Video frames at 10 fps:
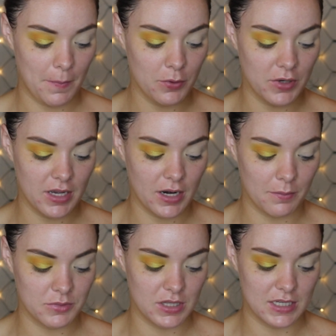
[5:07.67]
building it
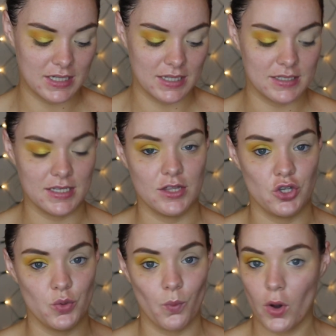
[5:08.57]
up to the intensity
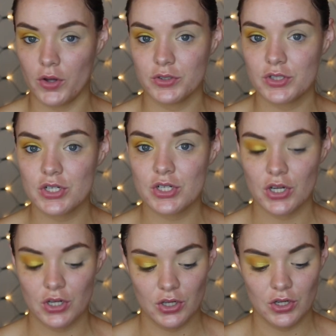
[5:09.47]
that you
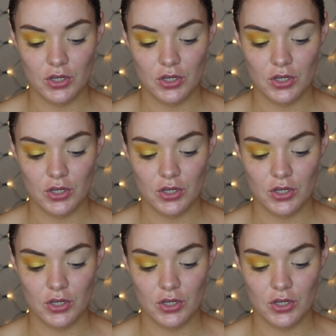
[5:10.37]
want.